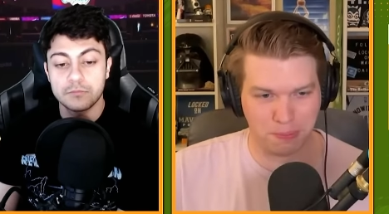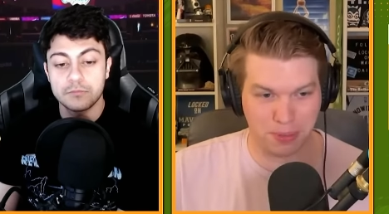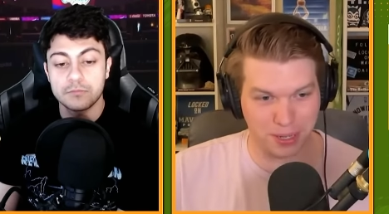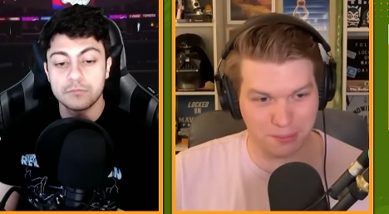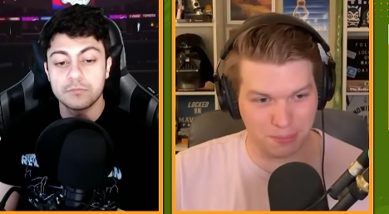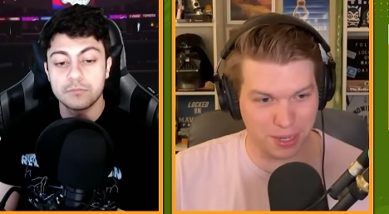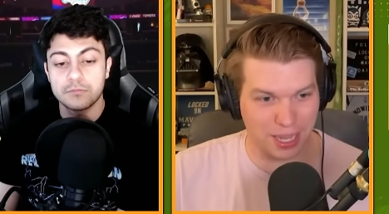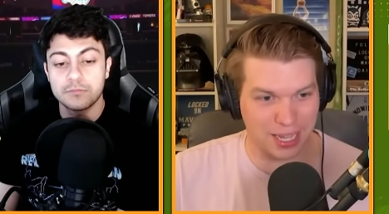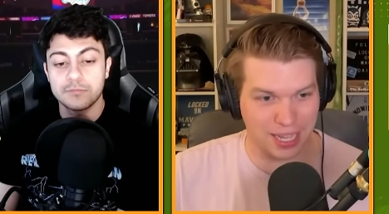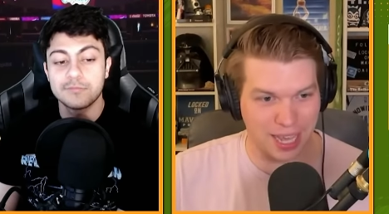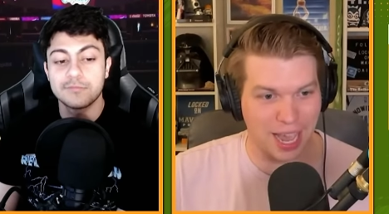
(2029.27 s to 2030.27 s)
Speaker 1: but but
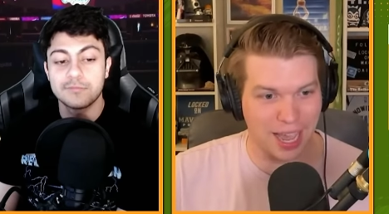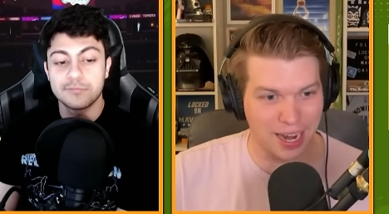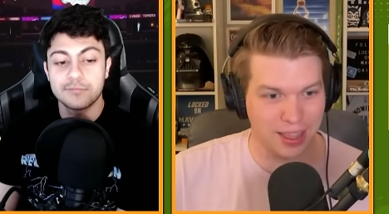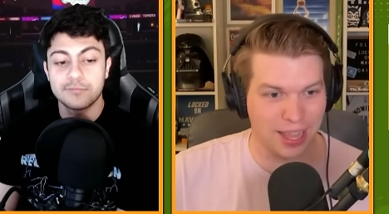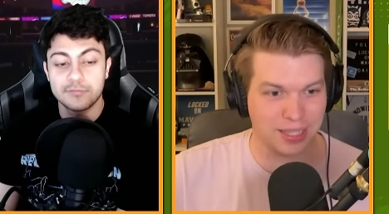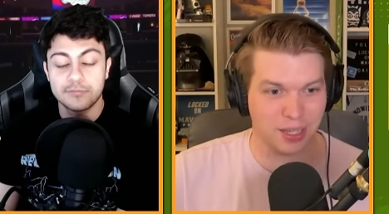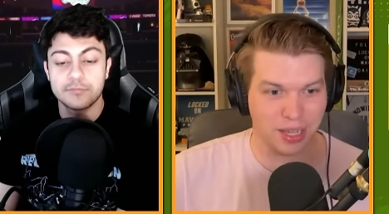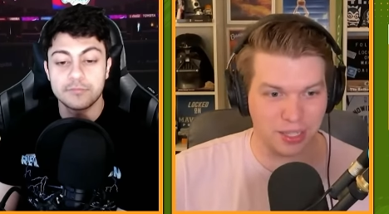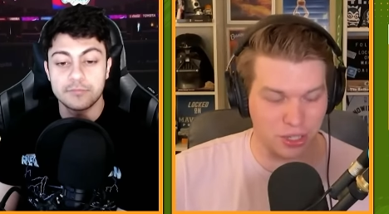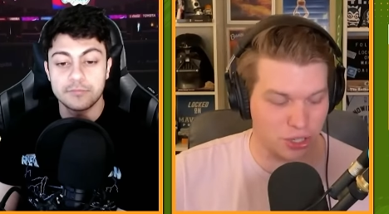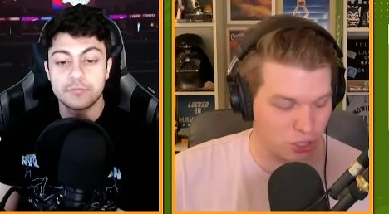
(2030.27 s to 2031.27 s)
like he can, and that's a
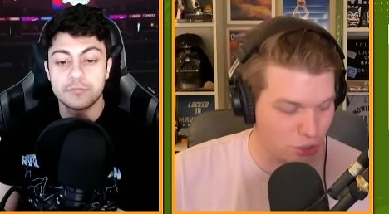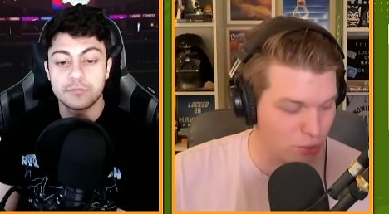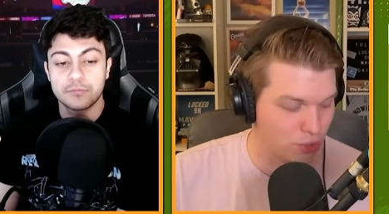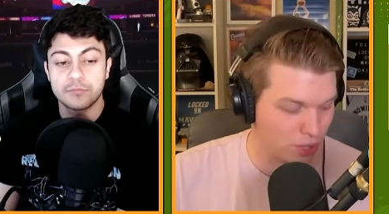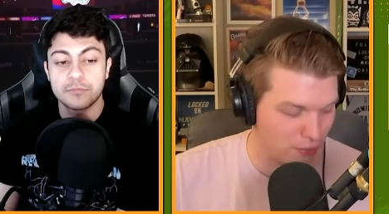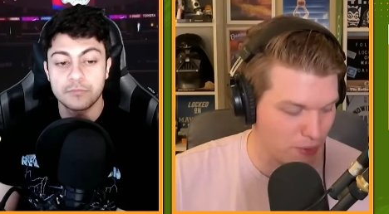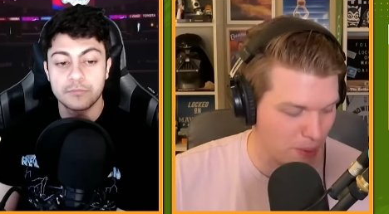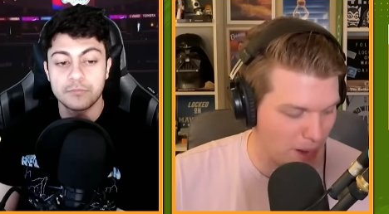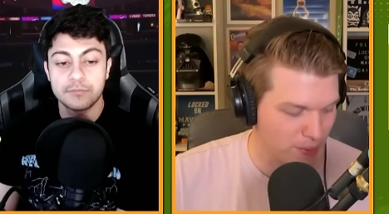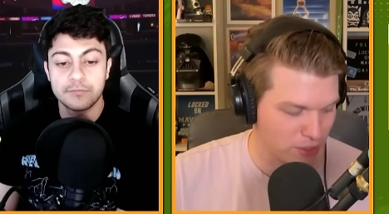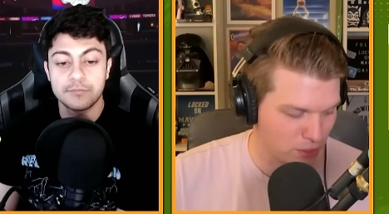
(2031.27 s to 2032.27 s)
that's a huge thing for the
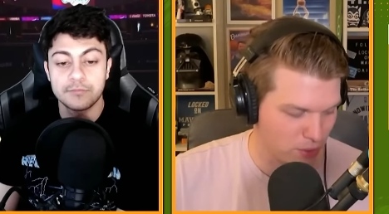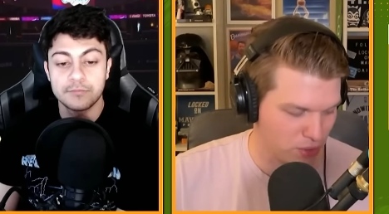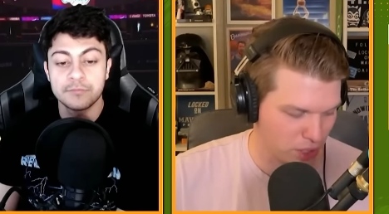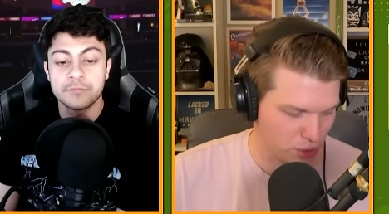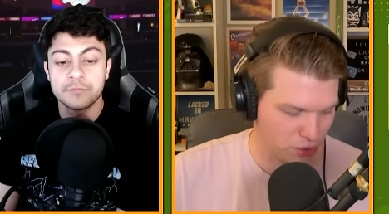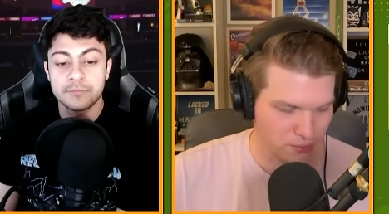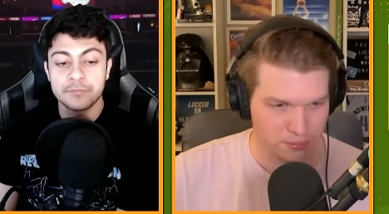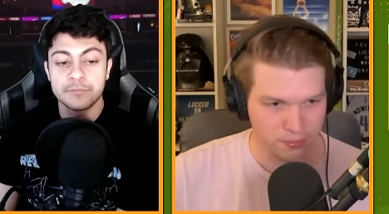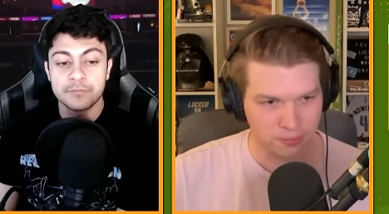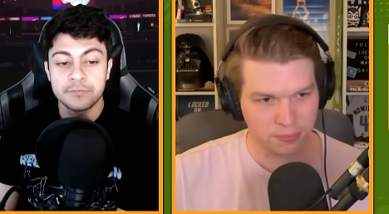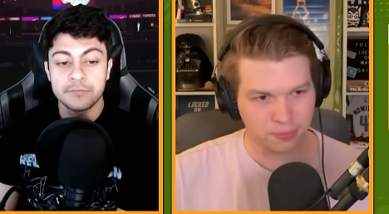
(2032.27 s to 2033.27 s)
Mavericks in their rotation.
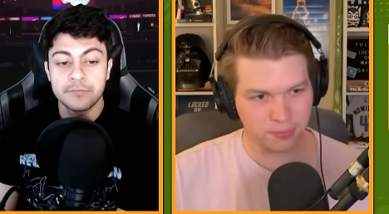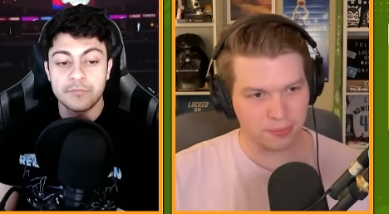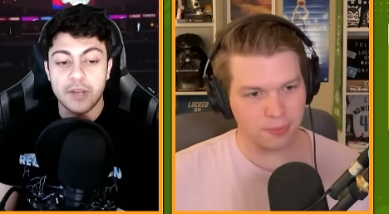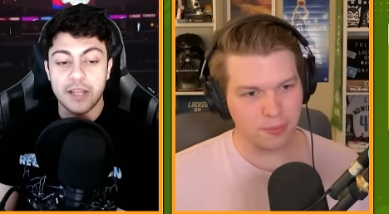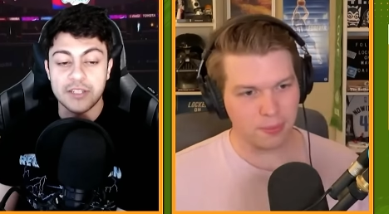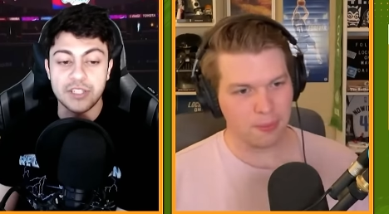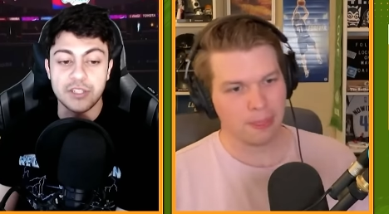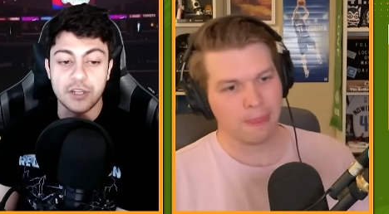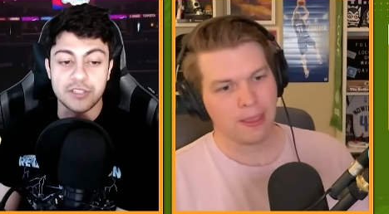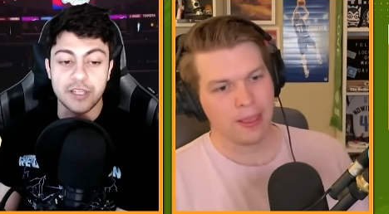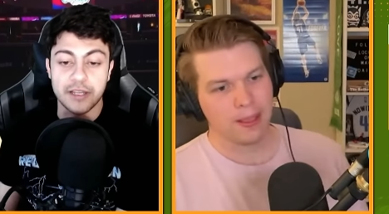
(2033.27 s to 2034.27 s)
Speaker 2: I see
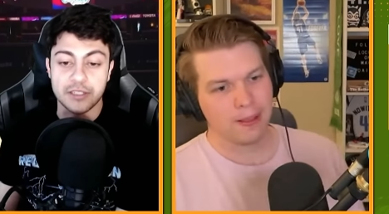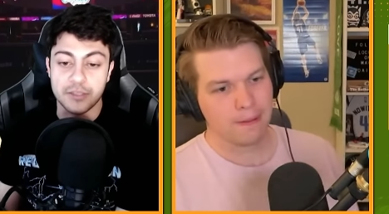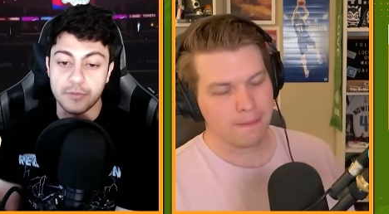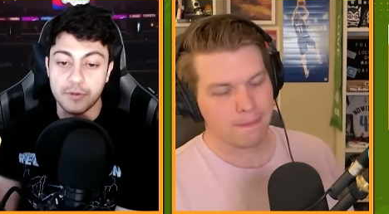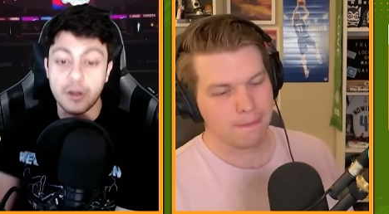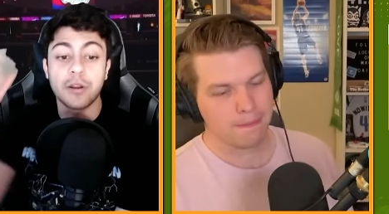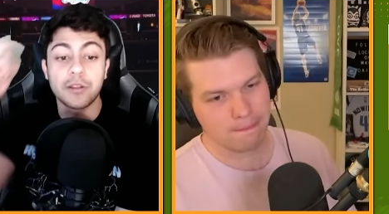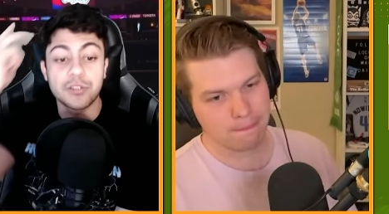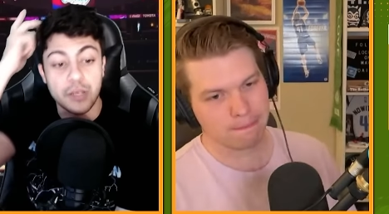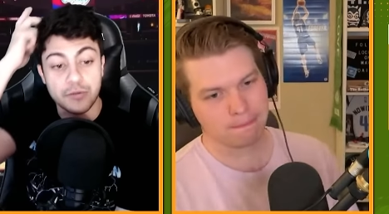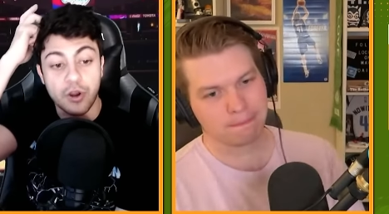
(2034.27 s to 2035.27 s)
Dante Exum guarding
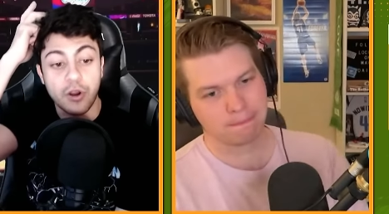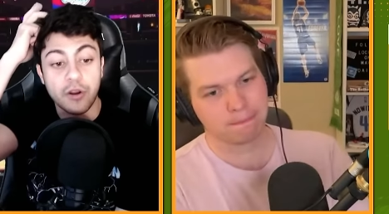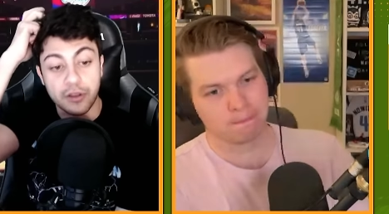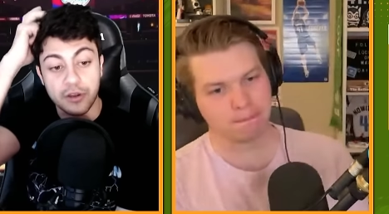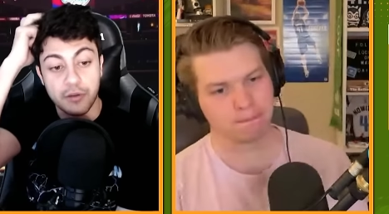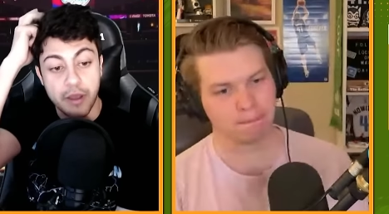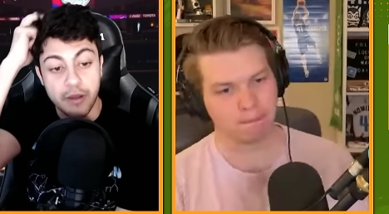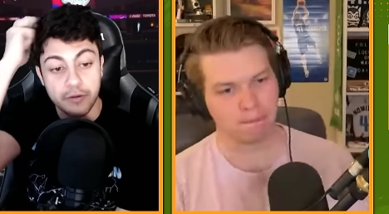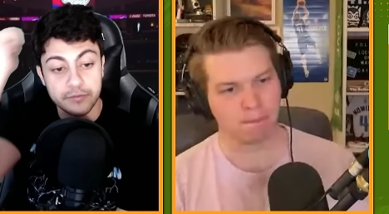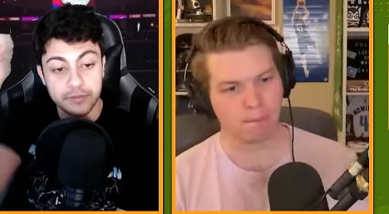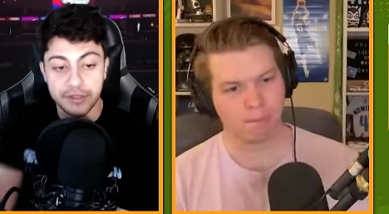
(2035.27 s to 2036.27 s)
James Harden a good amount
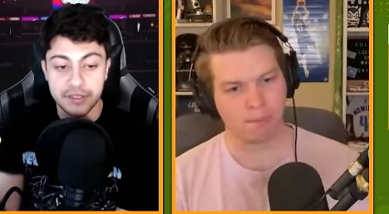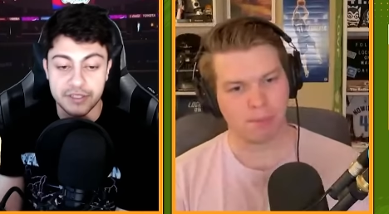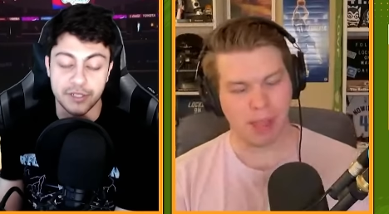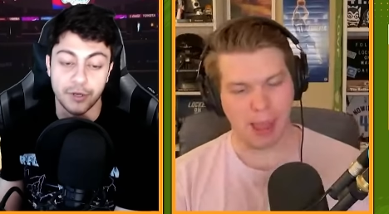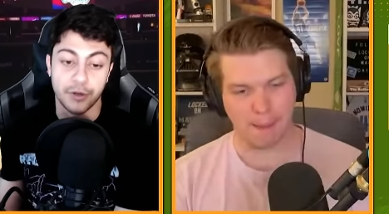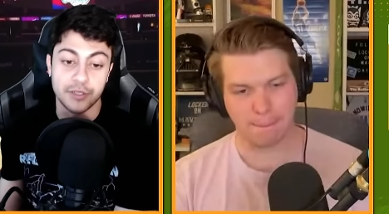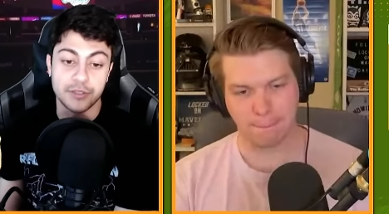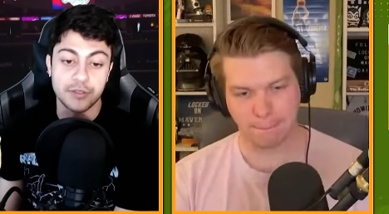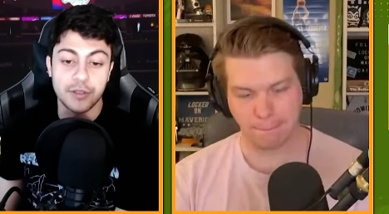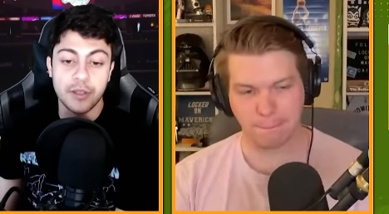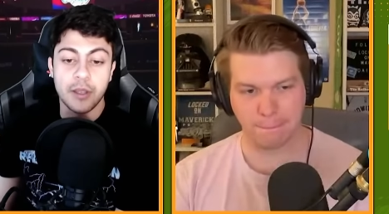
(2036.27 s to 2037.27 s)
in this series,
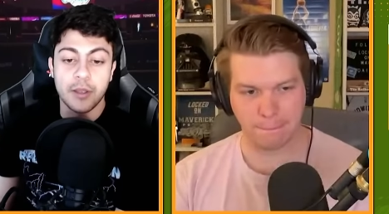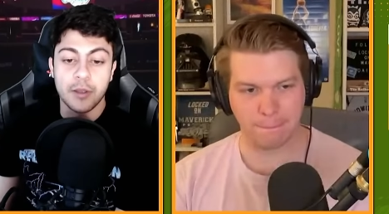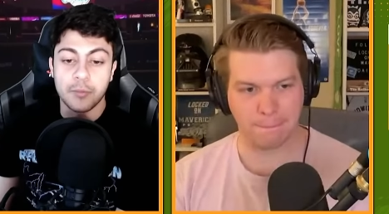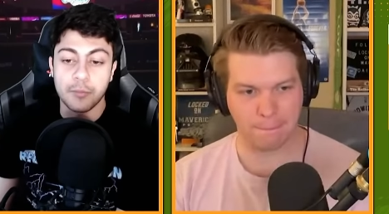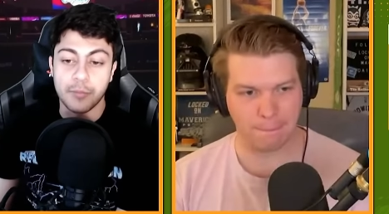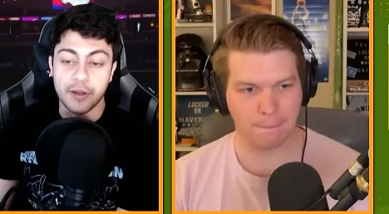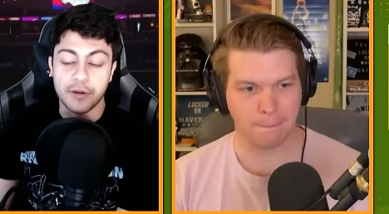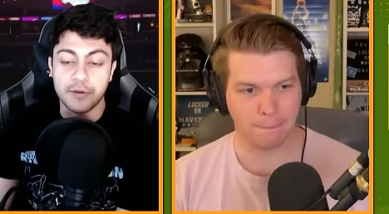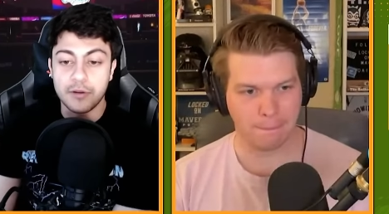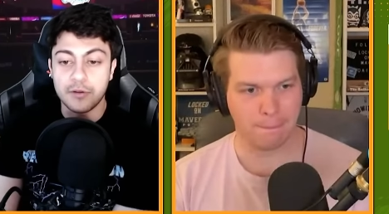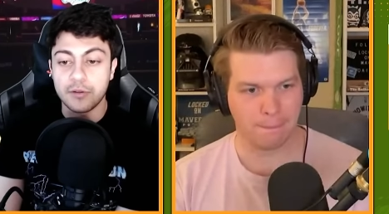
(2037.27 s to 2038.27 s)
yeah. but
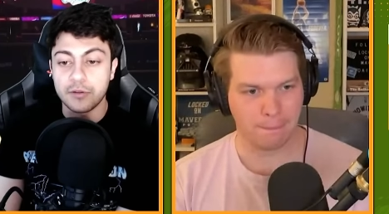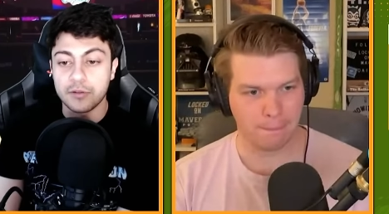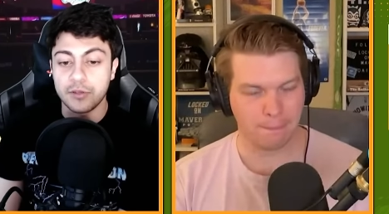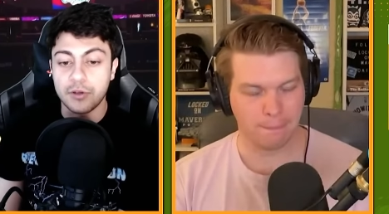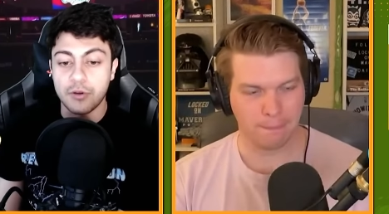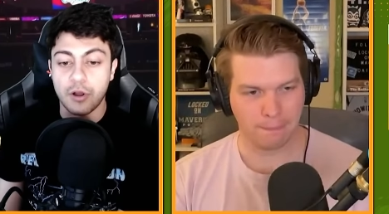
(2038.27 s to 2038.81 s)
you know,